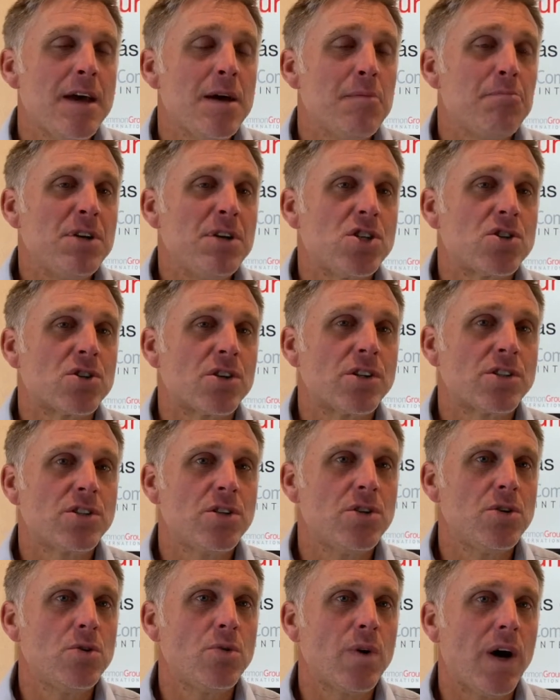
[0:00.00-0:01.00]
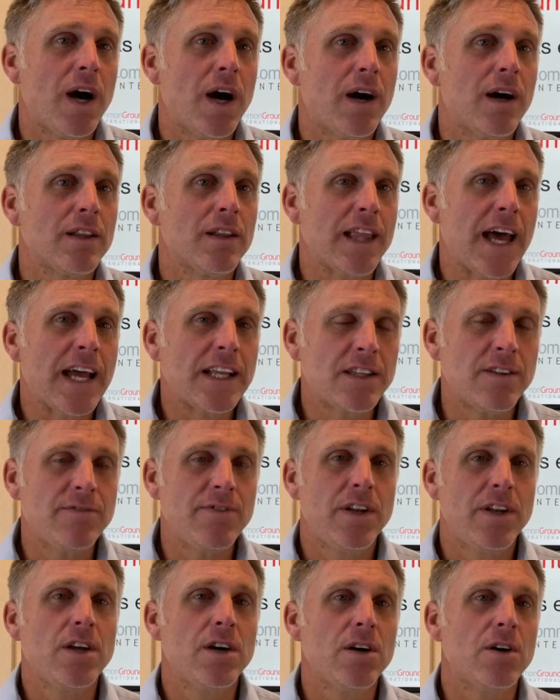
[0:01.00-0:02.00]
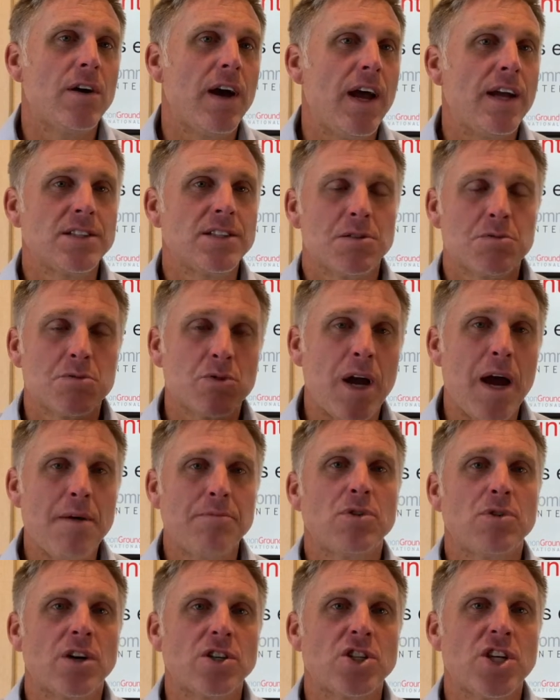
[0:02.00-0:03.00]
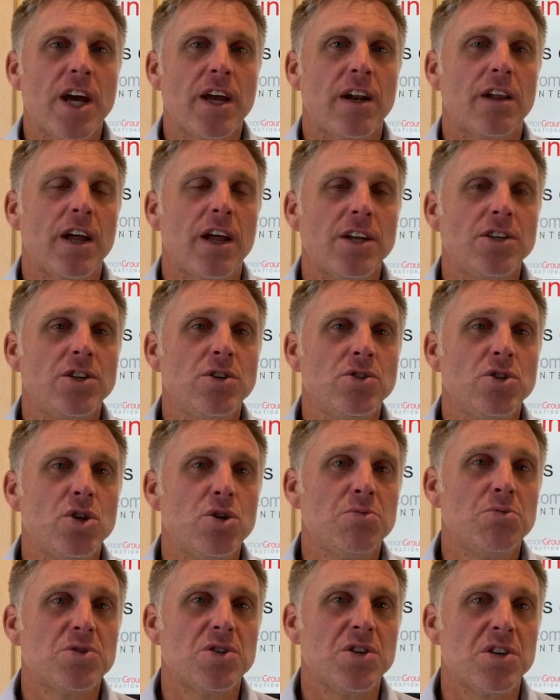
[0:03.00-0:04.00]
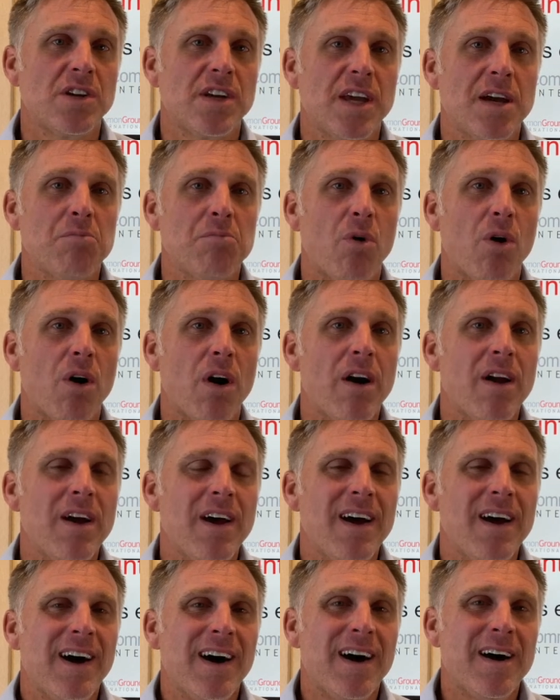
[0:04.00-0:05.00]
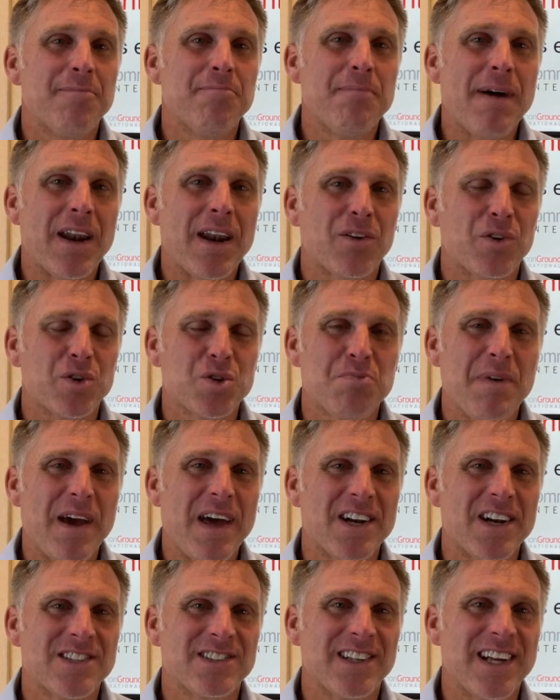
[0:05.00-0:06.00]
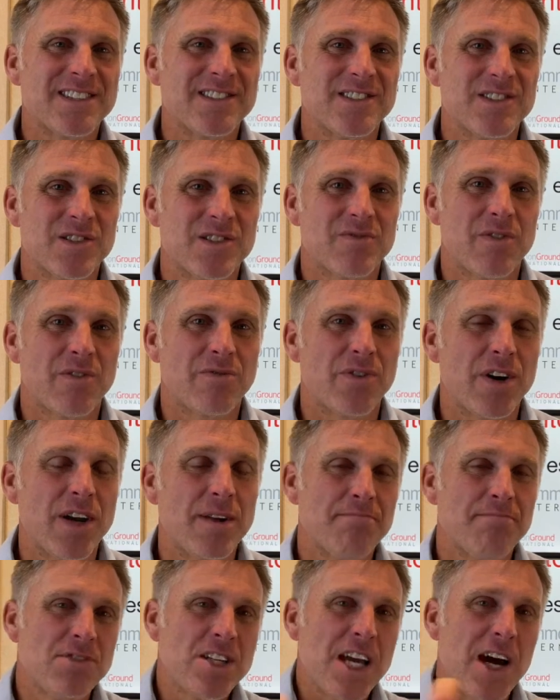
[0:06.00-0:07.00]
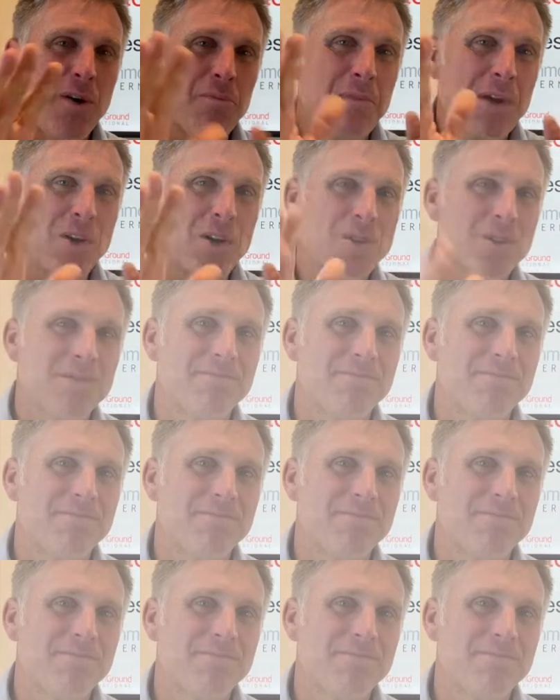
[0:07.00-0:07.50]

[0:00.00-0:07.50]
Be sure to like the video and subscribe to our channel on YouTube so you can get more medical Spanish lessons for free. Ciao, amigos.